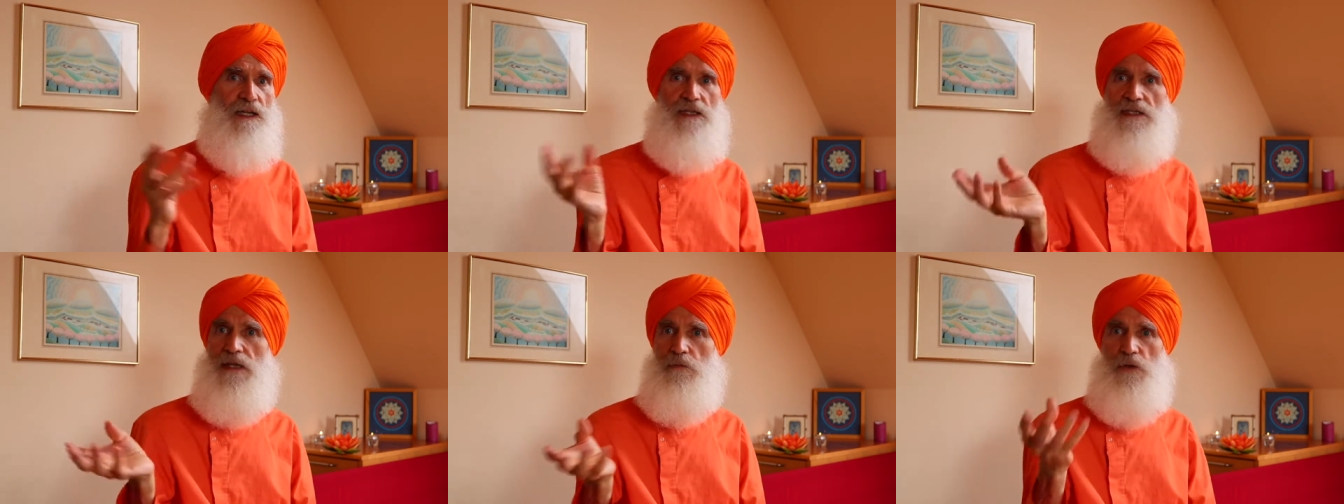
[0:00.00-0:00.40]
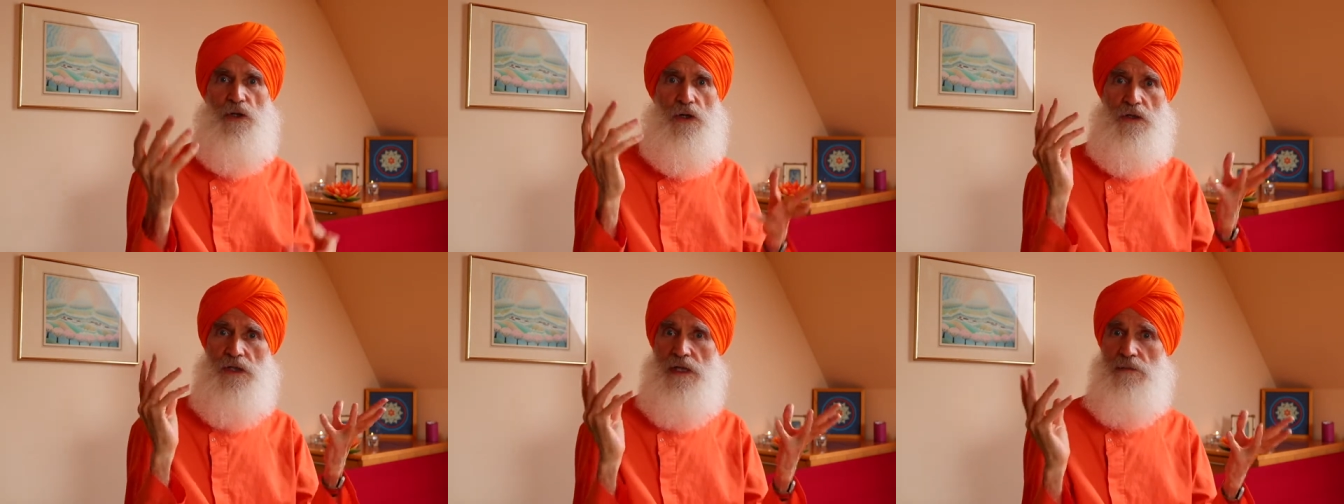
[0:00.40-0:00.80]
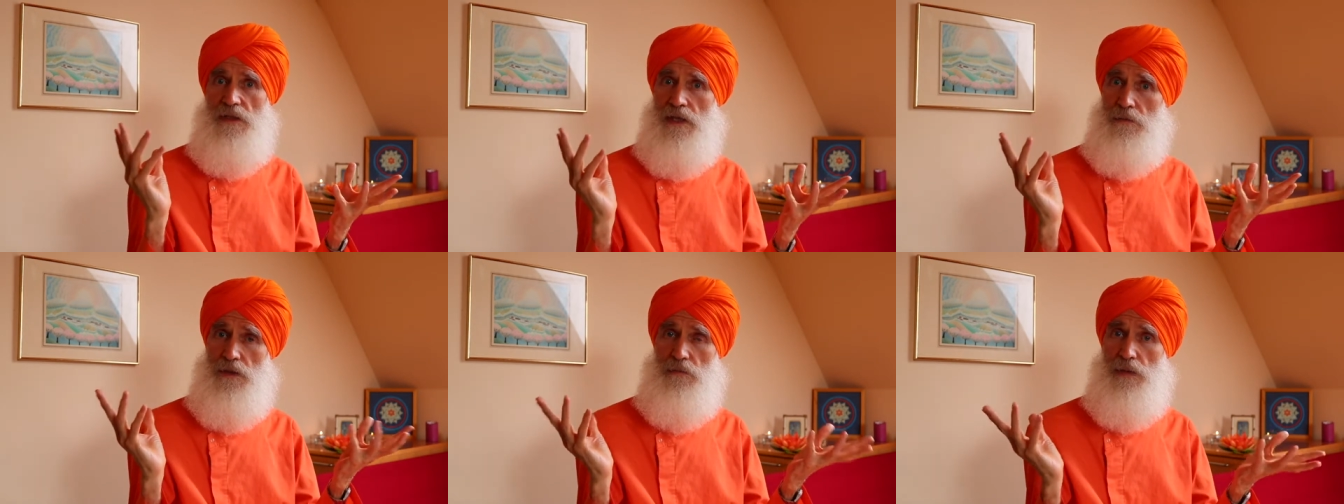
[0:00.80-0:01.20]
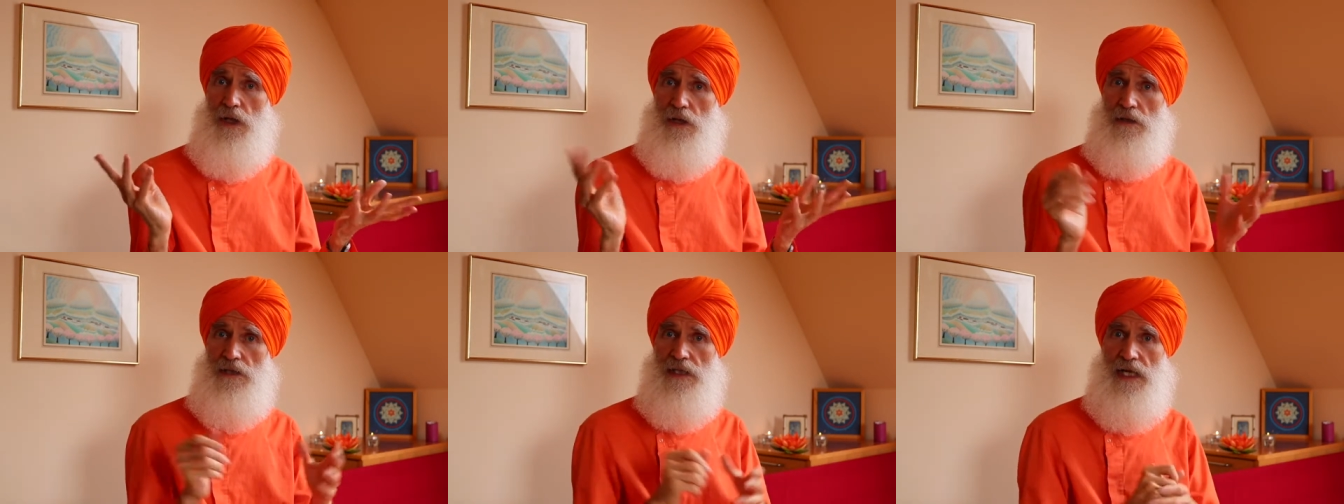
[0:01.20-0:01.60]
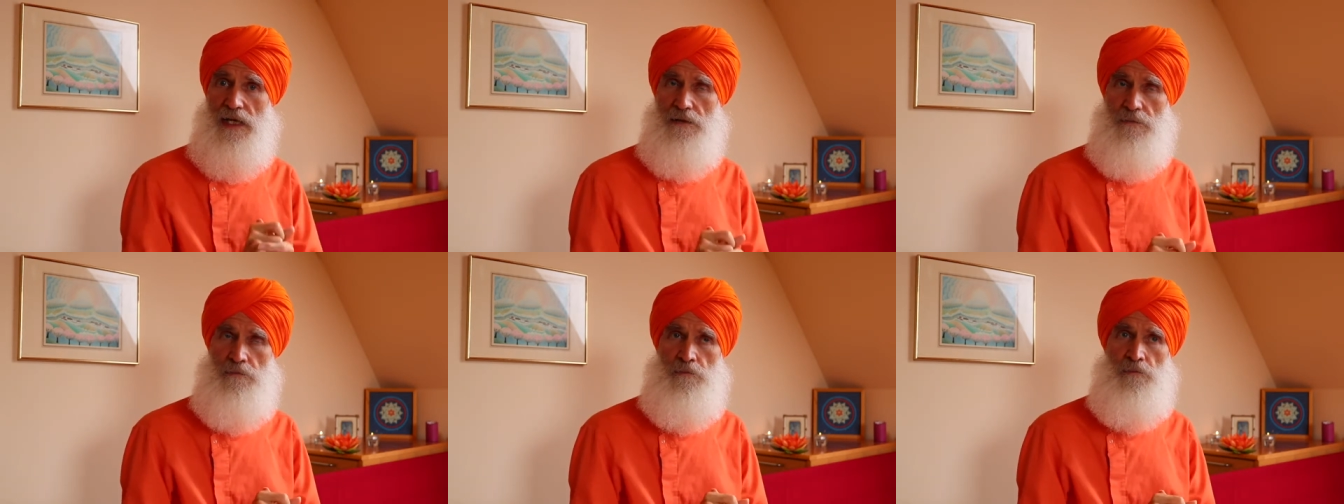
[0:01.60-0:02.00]
some thought comes up and blocks
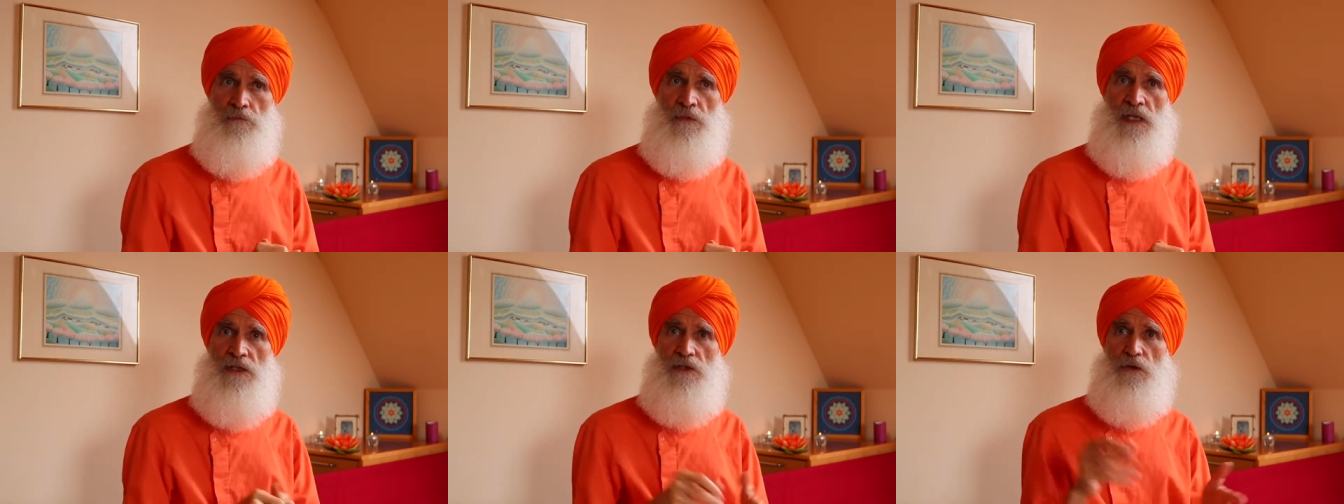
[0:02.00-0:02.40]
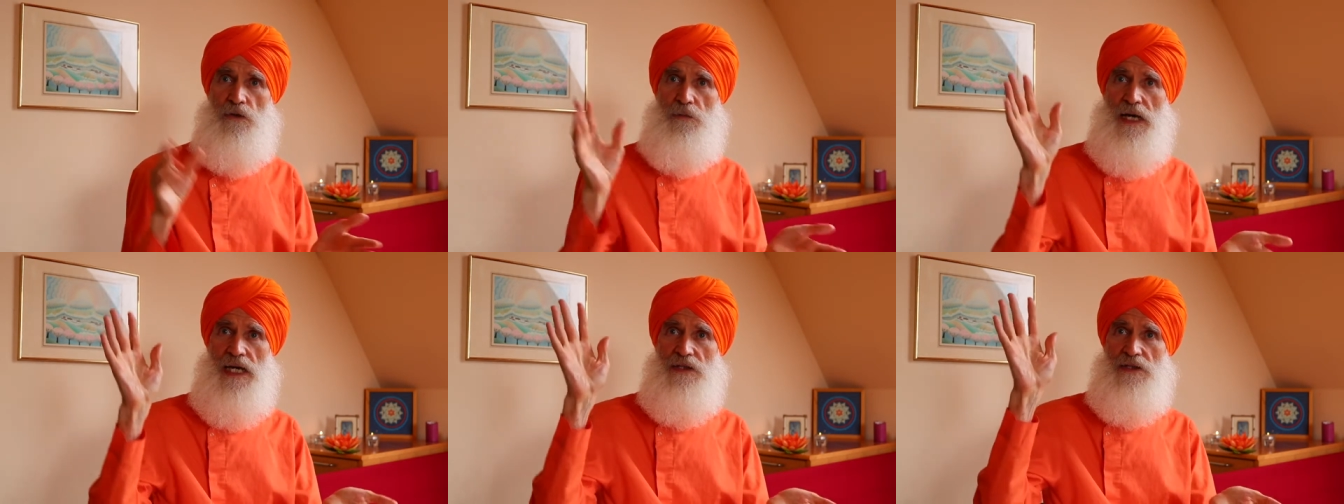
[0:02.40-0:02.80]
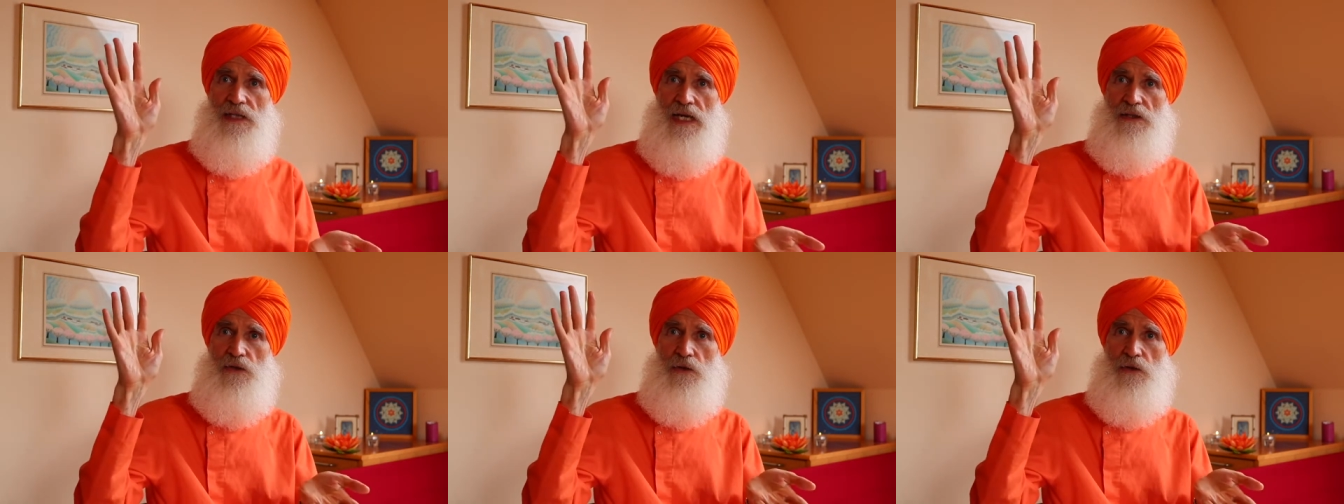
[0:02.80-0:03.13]
that so imagine that